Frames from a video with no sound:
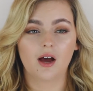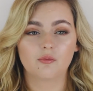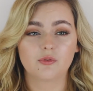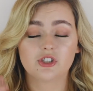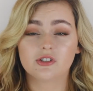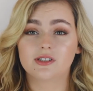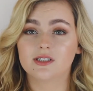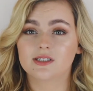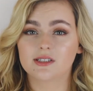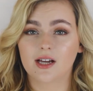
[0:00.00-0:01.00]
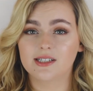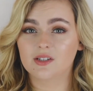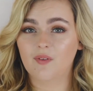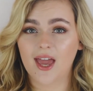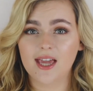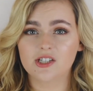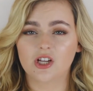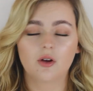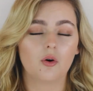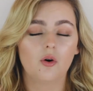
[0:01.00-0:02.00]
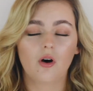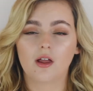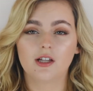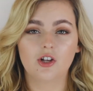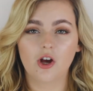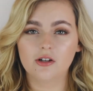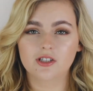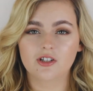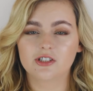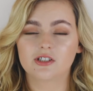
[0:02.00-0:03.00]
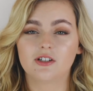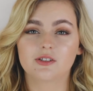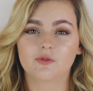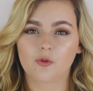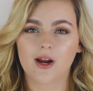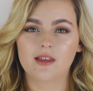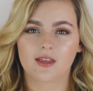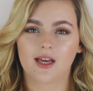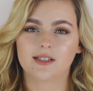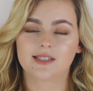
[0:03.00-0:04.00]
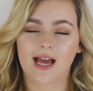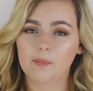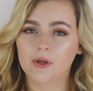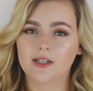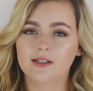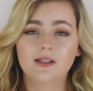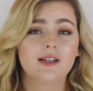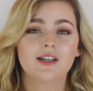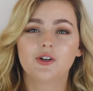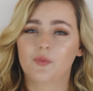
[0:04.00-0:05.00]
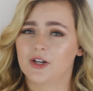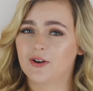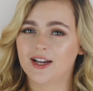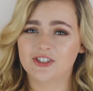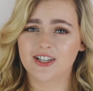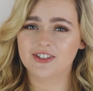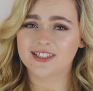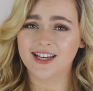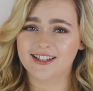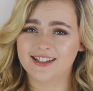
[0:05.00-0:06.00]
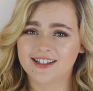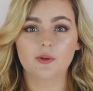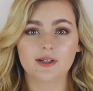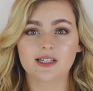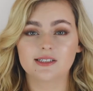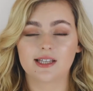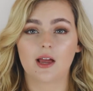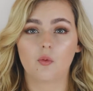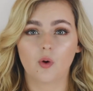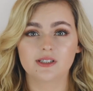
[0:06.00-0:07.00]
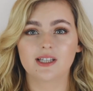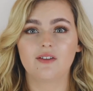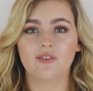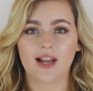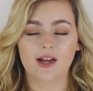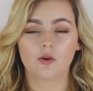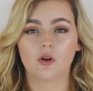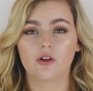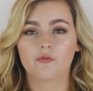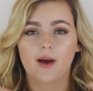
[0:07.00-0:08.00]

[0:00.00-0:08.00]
reduces signs of aging. Loads and loads and loads of great things happen when you hydrate your skin. So as I say, once I've let all of